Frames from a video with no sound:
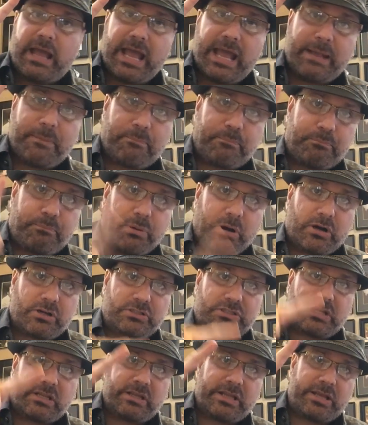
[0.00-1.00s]
a
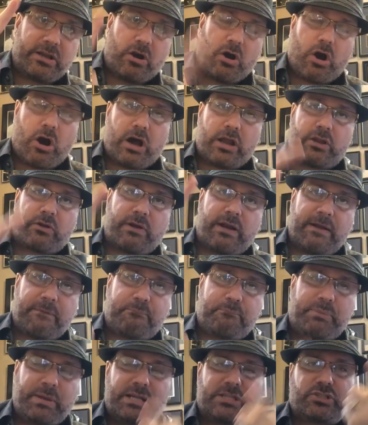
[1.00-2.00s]
personally
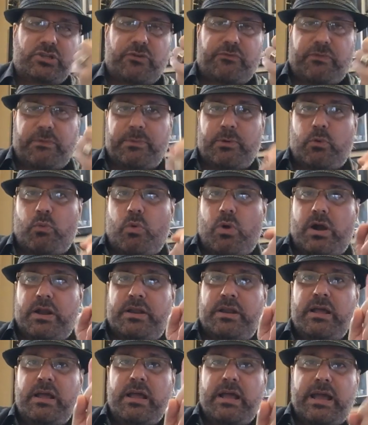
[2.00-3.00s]
autographed picture from the
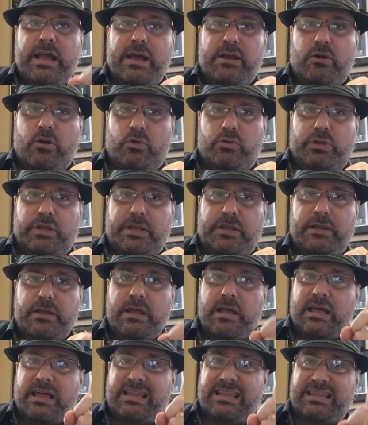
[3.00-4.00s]
one and only
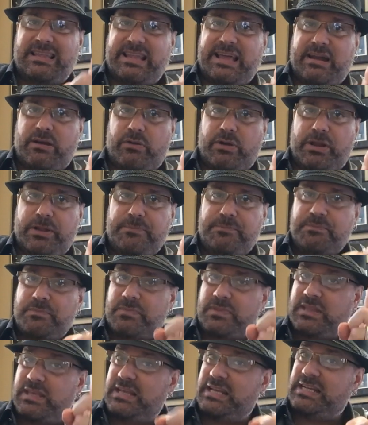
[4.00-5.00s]
Larry,
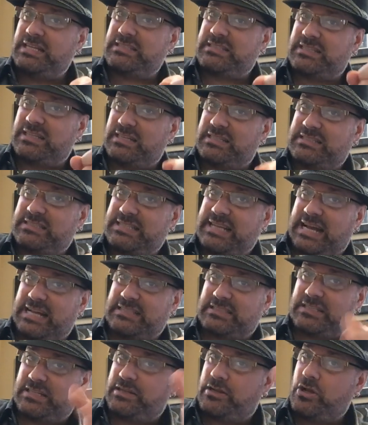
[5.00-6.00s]
the Eastern
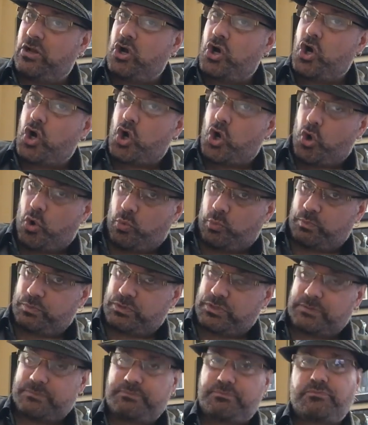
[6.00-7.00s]
Assassin
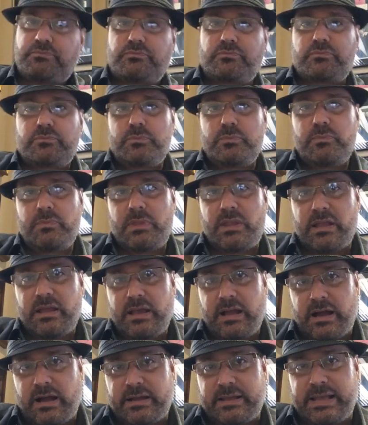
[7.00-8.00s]
Holmes.
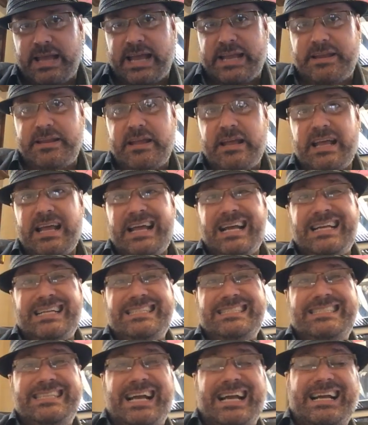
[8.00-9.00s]
Again,
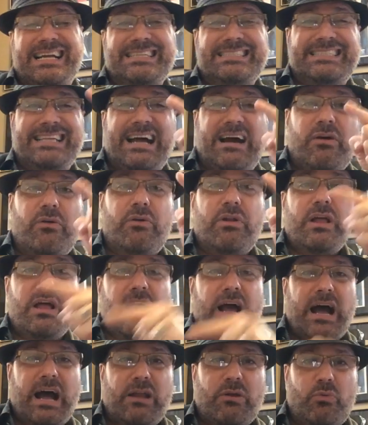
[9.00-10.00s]
check us out
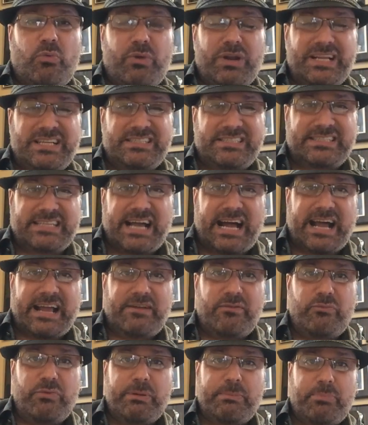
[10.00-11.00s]
on
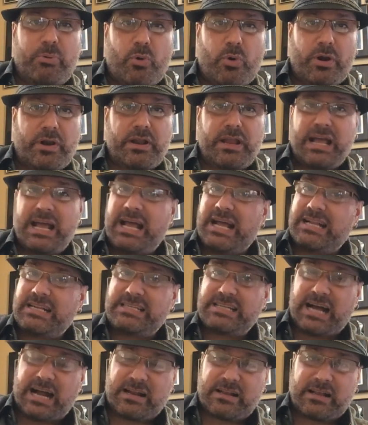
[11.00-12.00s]

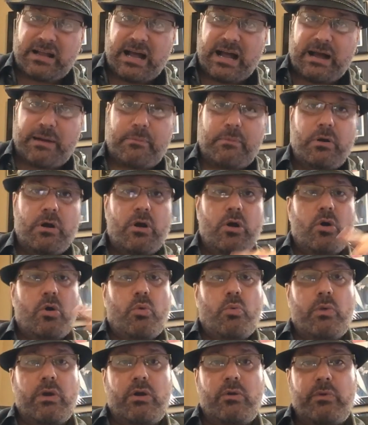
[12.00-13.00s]
ringsidereport.com,
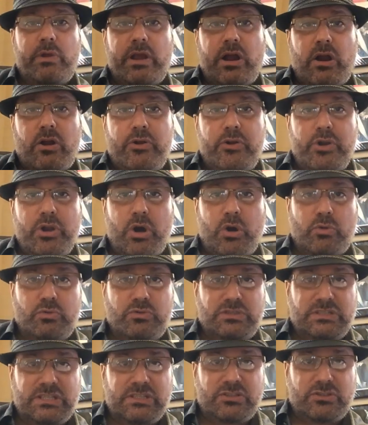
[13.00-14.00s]
where we are
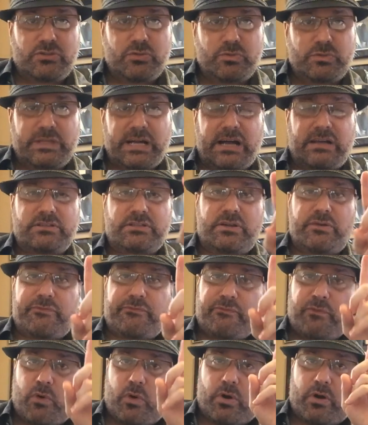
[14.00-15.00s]
known since
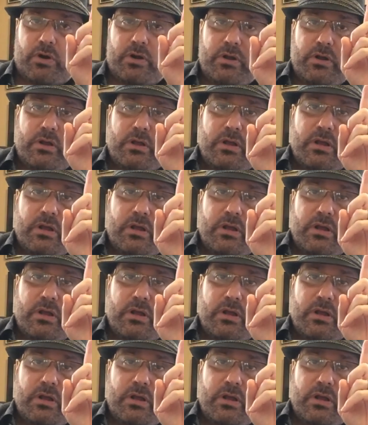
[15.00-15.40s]
2004.